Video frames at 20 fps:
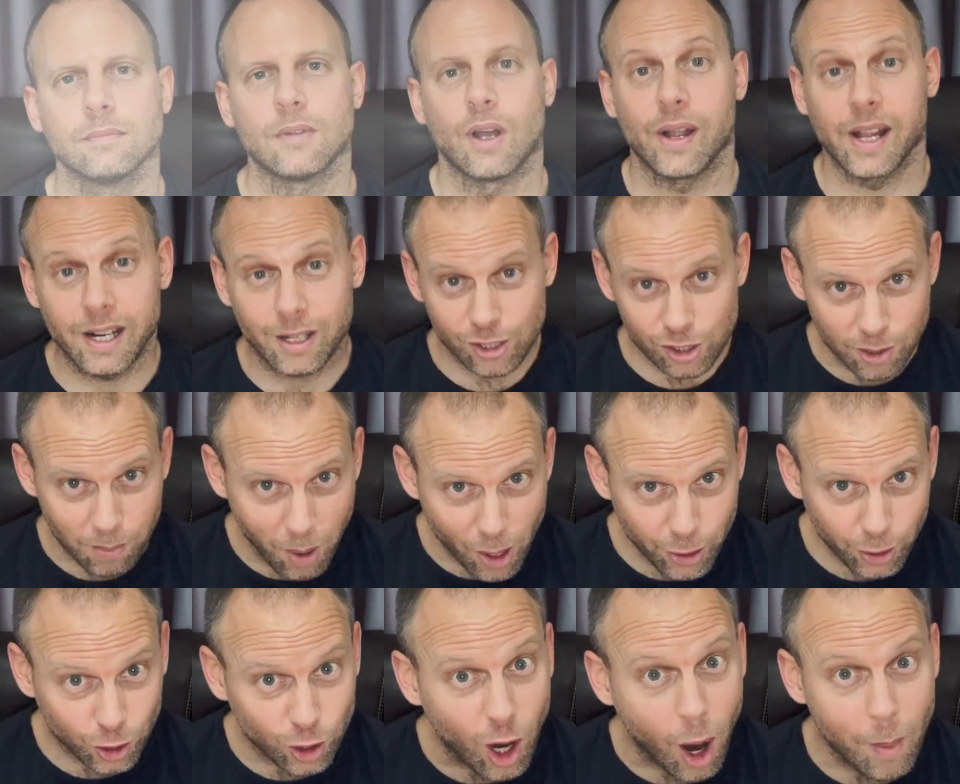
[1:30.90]
Now, here are some
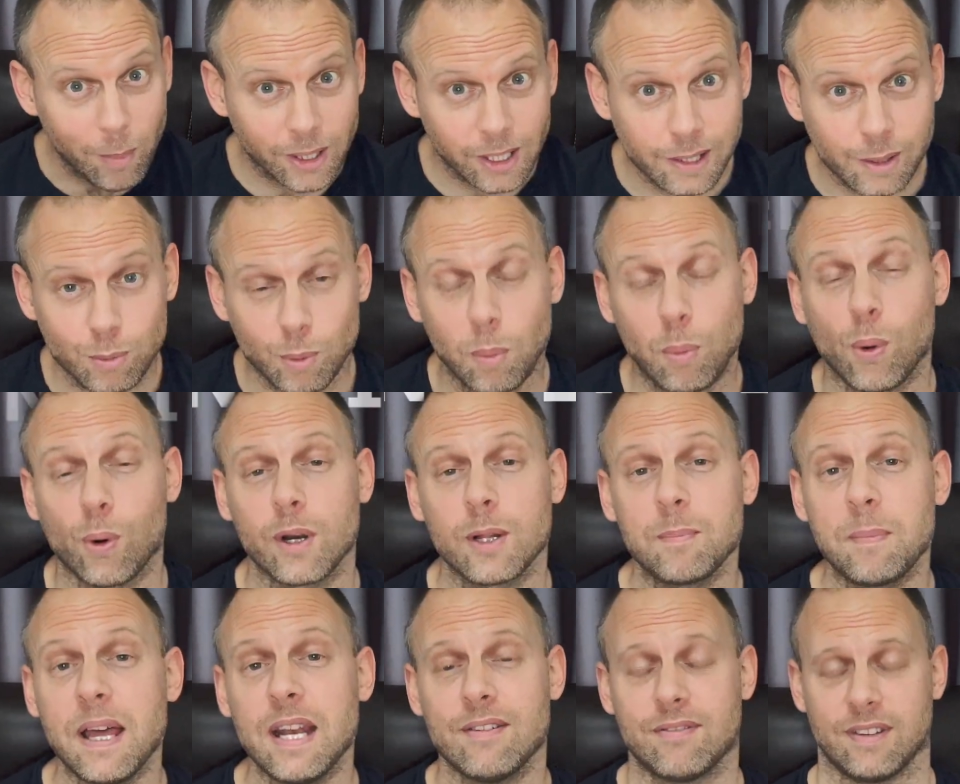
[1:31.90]
other commonly
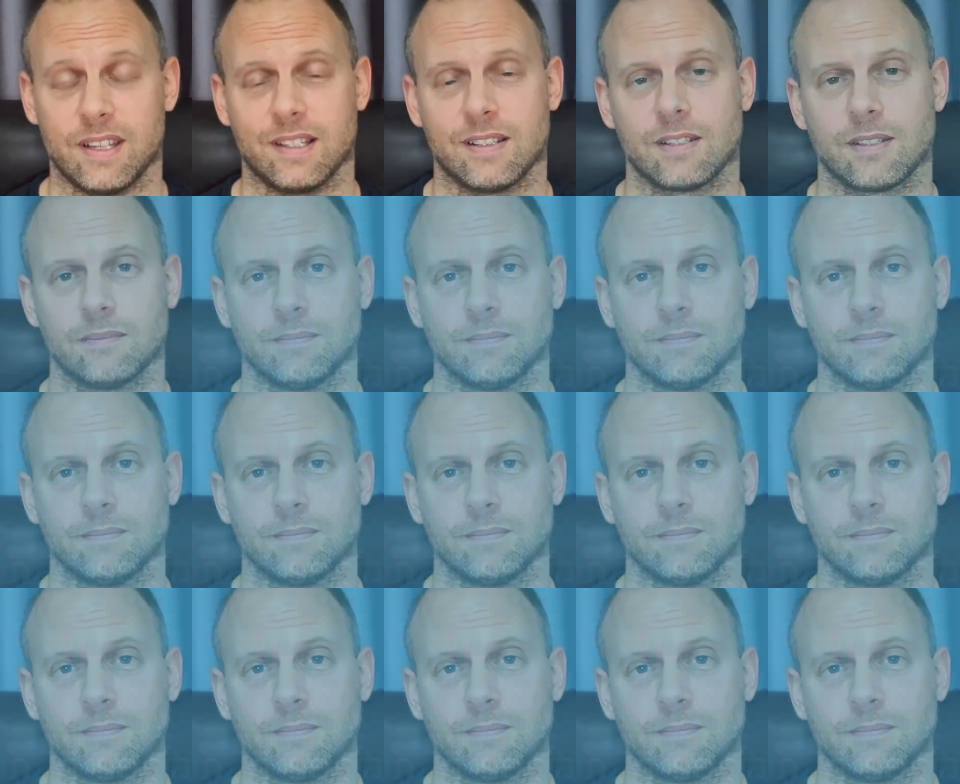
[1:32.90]
reported benefits.